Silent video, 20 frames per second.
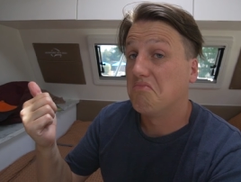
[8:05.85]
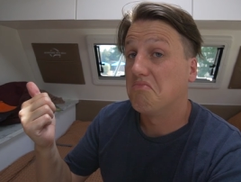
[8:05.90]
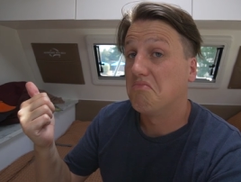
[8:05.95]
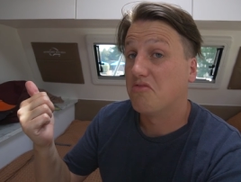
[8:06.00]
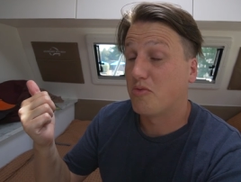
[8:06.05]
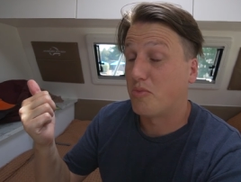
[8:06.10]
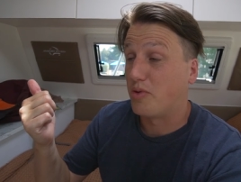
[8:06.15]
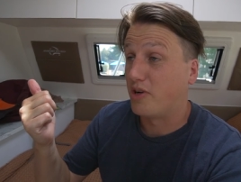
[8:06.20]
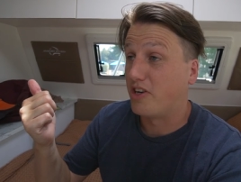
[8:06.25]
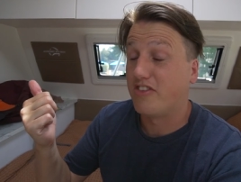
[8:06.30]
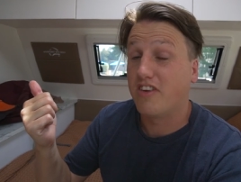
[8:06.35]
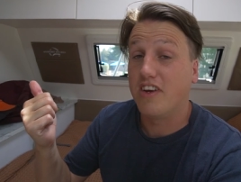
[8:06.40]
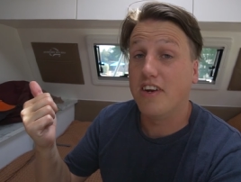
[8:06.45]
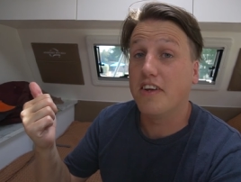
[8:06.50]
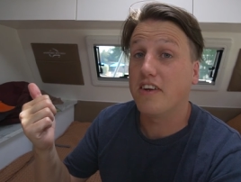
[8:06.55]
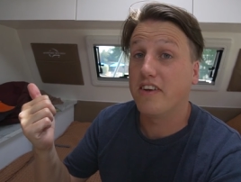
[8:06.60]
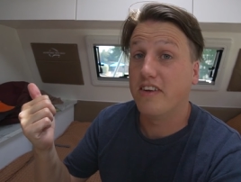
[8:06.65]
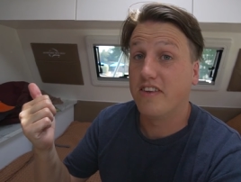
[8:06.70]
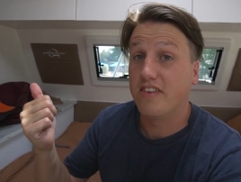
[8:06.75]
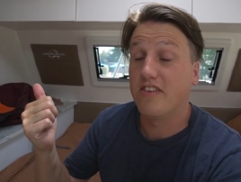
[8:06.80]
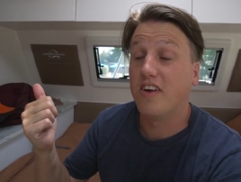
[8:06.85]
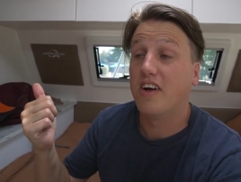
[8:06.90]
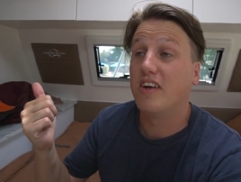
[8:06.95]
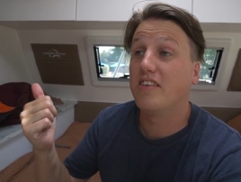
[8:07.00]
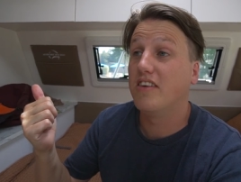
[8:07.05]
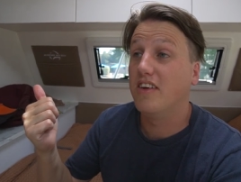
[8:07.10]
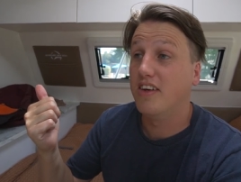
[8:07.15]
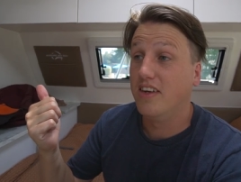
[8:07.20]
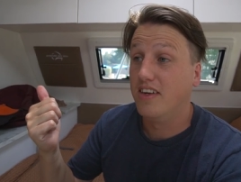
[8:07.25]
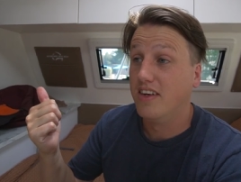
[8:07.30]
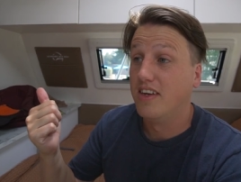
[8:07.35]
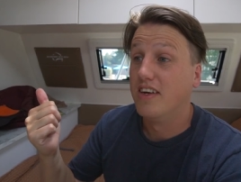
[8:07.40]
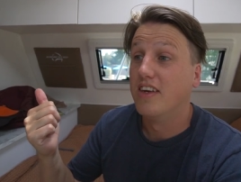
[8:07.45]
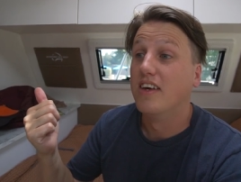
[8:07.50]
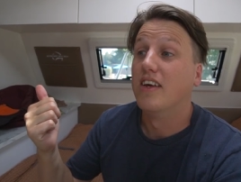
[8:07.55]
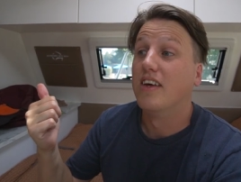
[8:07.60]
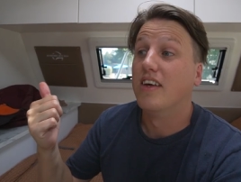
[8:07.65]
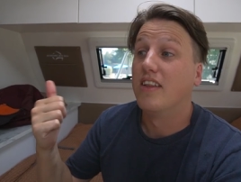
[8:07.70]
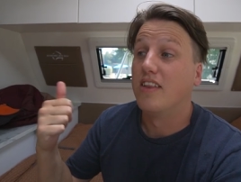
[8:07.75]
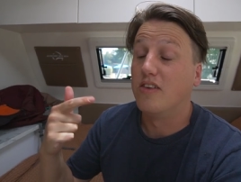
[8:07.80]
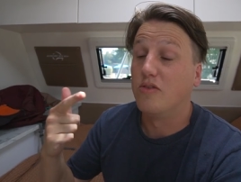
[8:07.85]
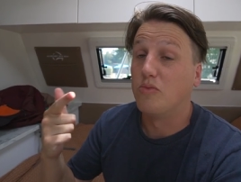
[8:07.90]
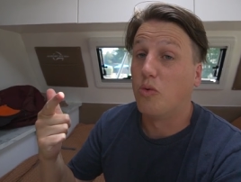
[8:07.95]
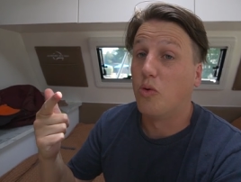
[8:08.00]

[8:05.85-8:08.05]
it's pretty scenic, it's nice here, there's